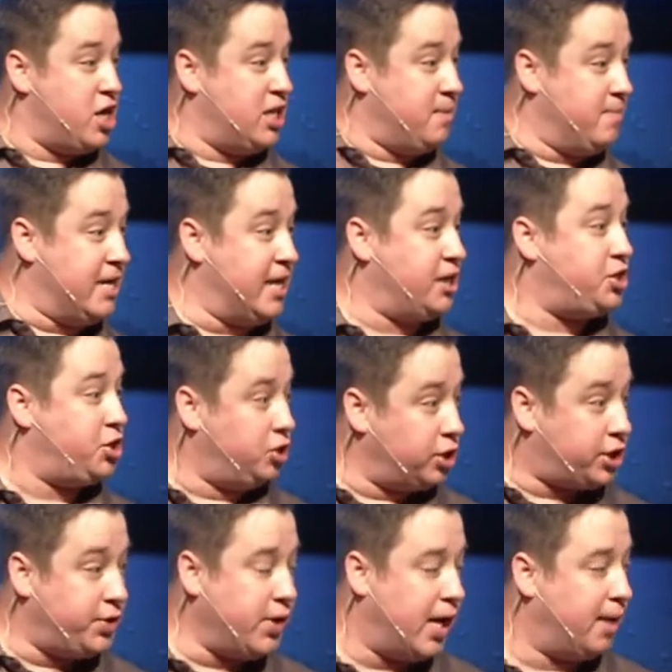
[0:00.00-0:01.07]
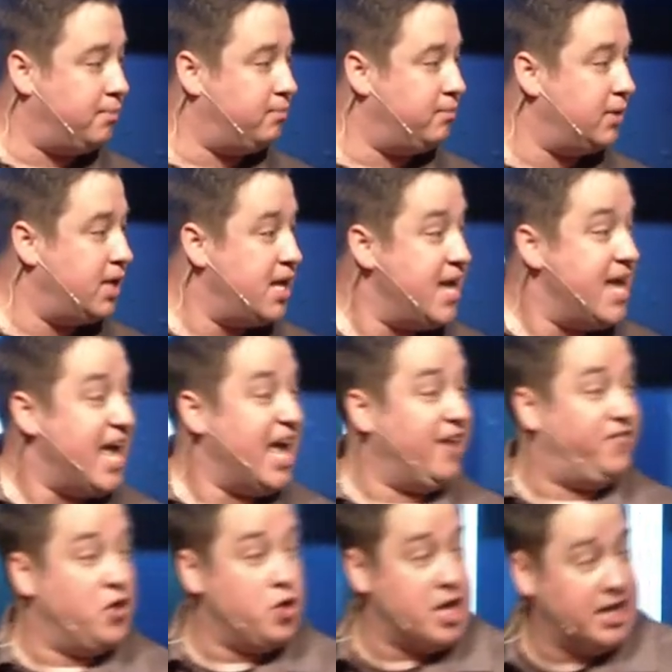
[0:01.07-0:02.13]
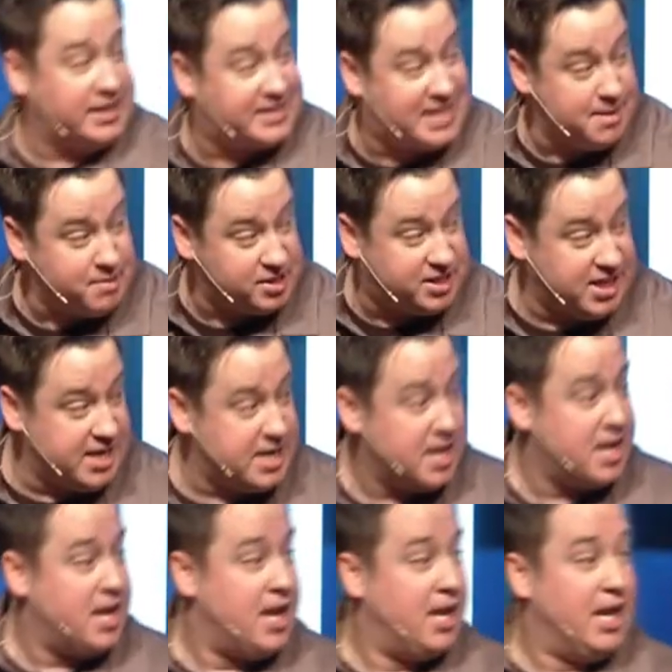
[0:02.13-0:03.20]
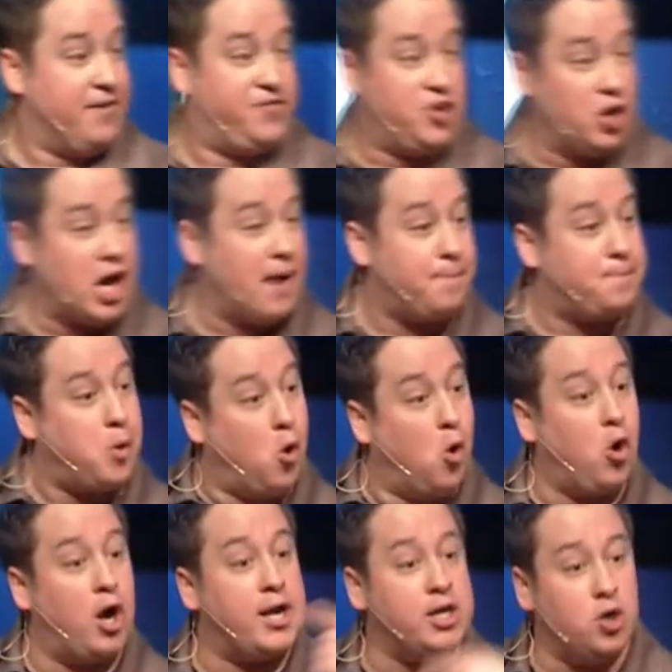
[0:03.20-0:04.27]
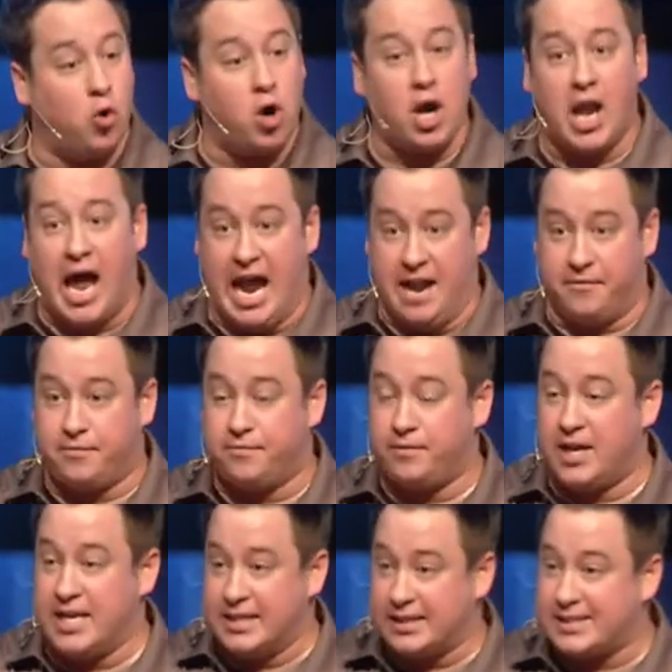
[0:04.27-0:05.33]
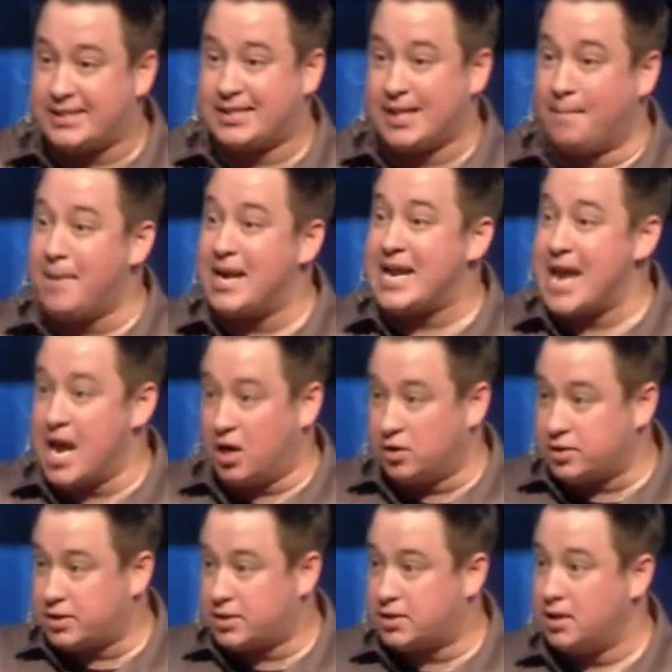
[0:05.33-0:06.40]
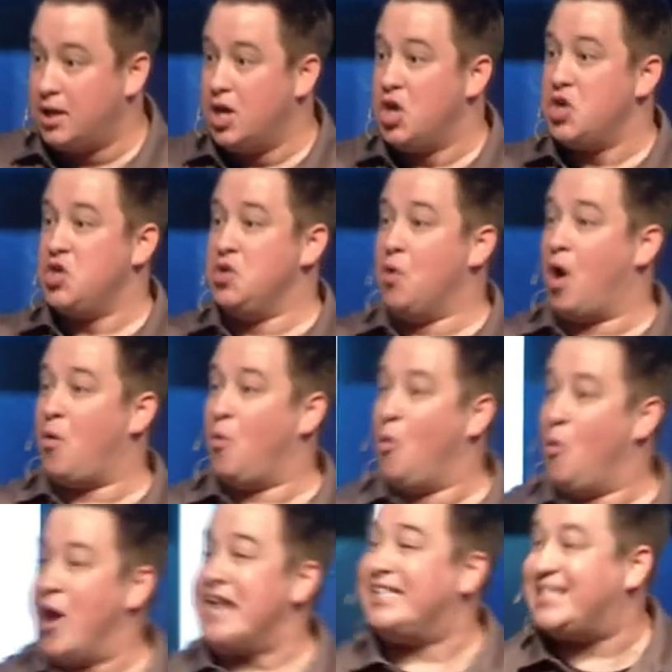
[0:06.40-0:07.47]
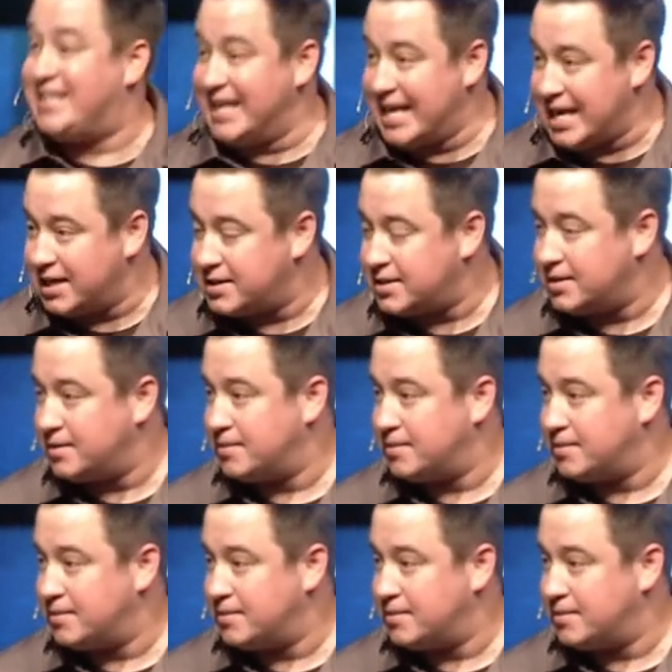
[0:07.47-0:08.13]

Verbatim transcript: than me, and she'll hook you up. If you need a Timothy, if you're not pouring your life into somebody else, you are wasting it.